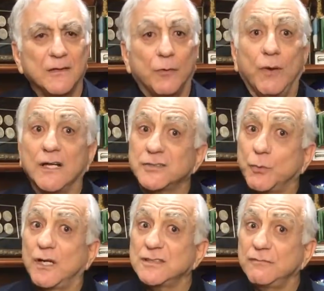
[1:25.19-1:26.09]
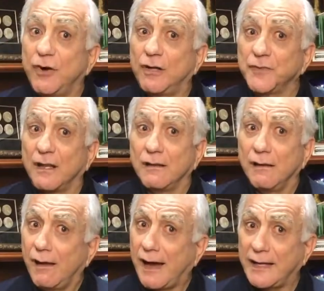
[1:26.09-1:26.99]
Well, Square's evolved a
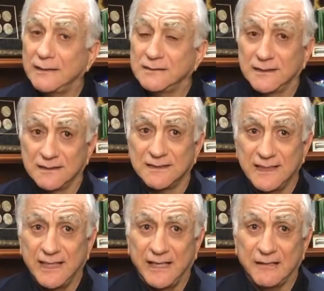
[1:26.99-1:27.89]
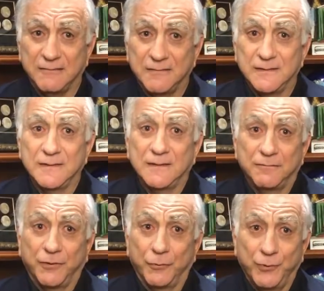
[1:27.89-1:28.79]
lot since then,
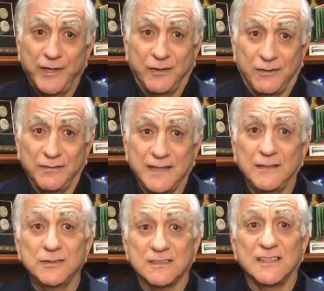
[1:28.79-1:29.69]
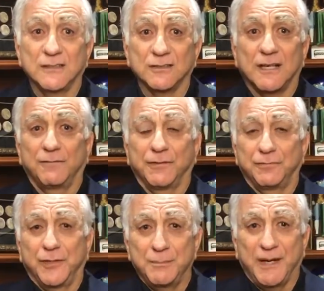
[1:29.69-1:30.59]
for real. They used to send those out for
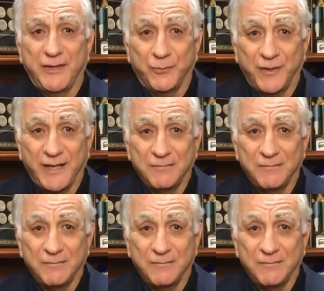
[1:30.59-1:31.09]
free, by the way.